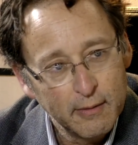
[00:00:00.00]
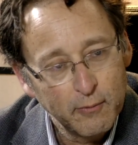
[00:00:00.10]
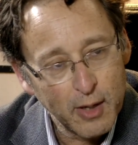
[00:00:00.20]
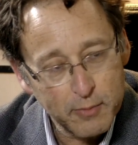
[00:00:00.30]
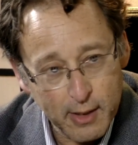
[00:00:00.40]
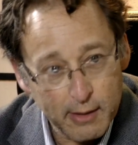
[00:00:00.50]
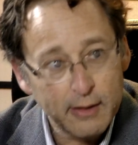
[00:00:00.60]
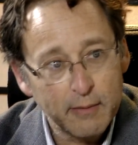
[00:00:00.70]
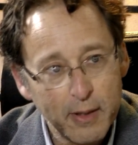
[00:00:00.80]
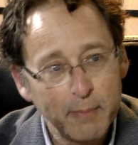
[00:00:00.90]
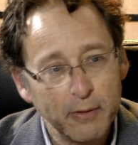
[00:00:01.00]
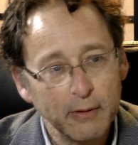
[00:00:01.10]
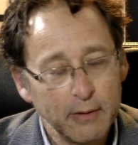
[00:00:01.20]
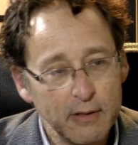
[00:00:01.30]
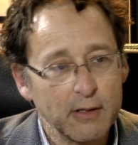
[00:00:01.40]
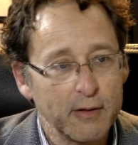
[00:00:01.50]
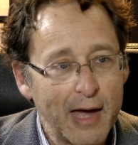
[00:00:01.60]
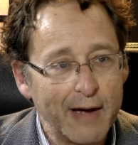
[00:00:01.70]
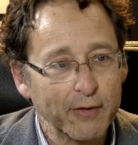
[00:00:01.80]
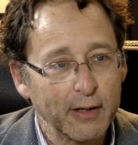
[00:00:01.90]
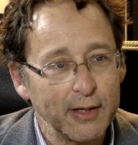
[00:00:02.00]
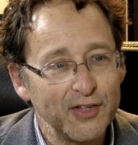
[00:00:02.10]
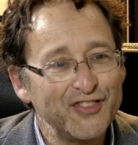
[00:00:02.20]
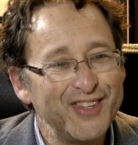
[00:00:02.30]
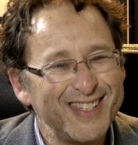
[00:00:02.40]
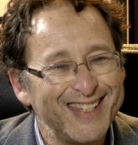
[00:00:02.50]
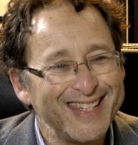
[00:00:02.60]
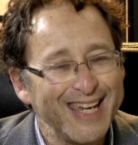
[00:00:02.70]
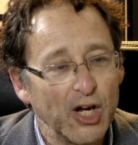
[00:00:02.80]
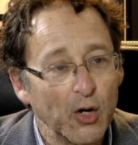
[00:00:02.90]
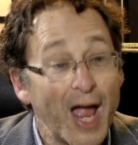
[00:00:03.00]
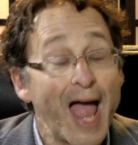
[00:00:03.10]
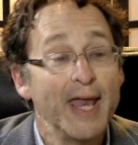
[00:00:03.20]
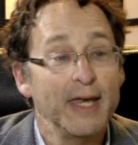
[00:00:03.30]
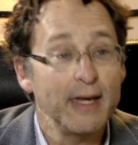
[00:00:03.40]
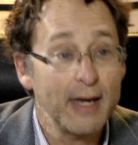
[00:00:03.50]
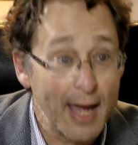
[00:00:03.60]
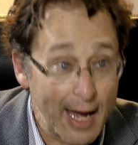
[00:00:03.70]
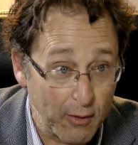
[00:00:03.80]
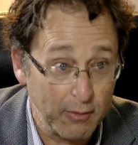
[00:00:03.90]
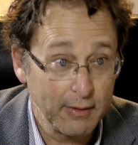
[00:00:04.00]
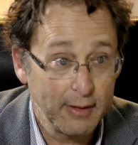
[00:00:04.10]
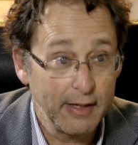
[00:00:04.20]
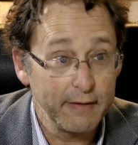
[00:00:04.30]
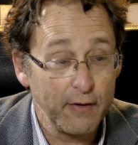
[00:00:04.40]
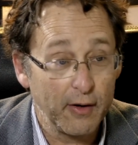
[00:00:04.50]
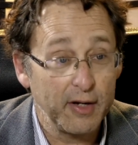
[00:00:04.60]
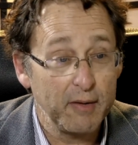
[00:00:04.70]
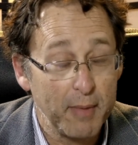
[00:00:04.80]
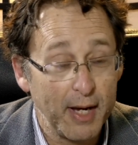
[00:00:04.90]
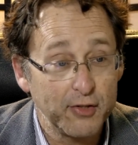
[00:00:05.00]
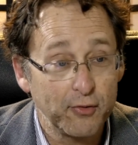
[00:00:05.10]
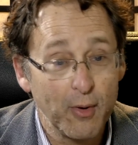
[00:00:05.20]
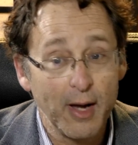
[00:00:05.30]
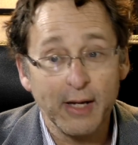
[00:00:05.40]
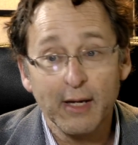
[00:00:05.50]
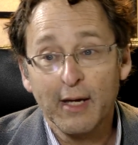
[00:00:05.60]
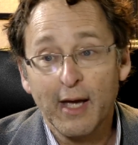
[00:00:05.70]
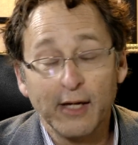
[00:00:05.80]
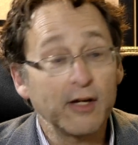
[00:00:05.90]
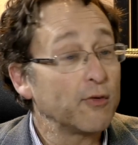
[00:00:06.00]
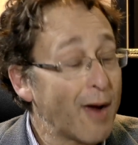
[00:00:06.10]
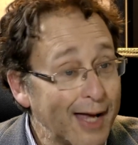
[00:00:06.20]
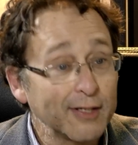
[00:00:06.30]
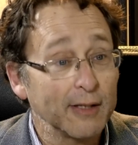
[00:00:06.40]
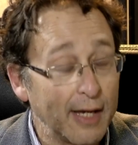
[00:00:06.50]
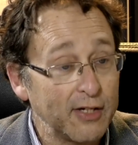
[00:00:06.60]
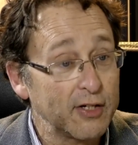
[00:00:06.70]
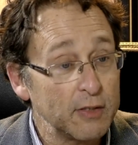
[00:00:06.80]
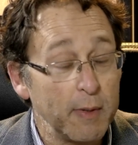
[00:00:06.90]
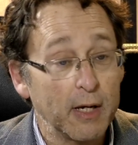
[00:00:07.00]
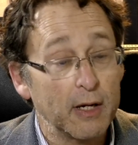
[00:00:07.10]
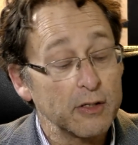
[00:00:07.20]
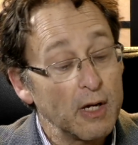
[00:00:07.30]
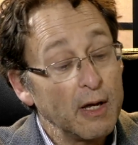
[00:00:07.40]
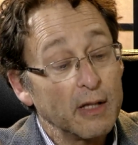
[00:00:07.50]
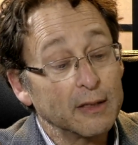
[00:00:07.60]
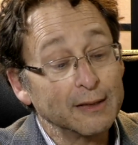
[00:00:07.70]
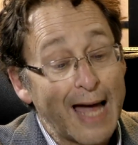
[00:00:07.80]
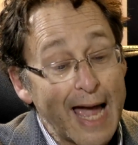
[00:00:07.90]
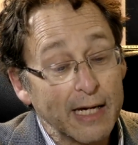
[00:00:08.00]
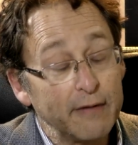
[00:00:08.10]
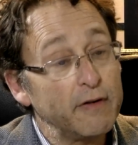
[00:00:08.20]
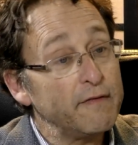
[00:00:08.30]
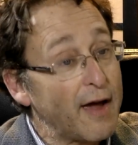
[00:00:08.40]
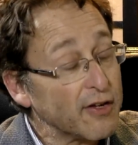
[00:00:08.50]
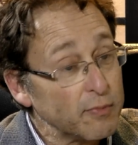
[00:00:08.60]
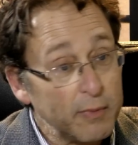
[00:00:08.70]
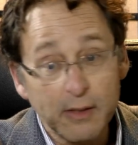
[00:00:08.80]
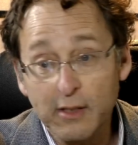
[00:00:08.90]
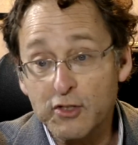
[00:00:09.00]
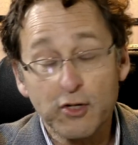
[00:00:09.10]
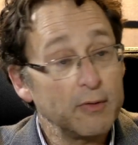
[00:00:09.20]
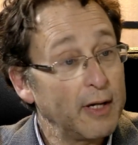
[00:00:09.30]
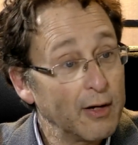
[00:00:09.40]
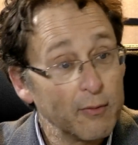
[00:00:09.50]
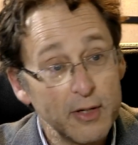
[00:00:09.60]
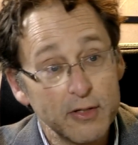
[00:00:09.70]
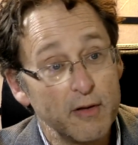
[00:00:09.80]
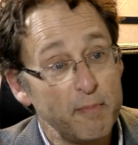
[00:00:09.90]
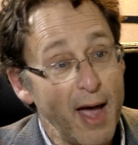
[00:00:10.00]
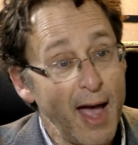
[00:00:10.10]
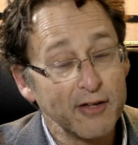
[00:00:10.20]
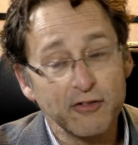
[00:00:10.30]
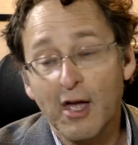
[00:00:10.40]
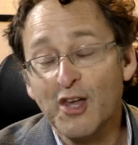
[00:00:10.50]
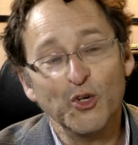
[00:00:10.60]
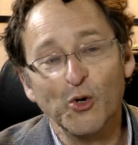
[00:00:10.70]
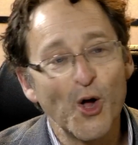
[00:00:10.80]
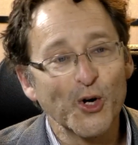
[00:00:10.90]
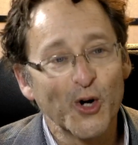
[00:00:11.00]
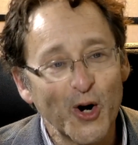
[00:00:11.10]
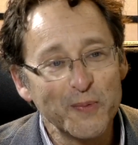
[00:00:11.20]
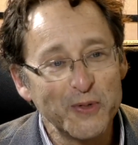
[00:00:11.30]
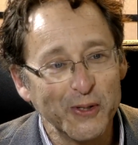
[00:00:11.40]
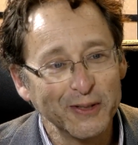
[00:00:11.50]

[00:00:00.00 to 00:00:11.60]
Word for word: What I'm telling to people in South Africa is this is here now in a very major way. And congratulations, because the lack of investment in certain areas in the past no longer harms you.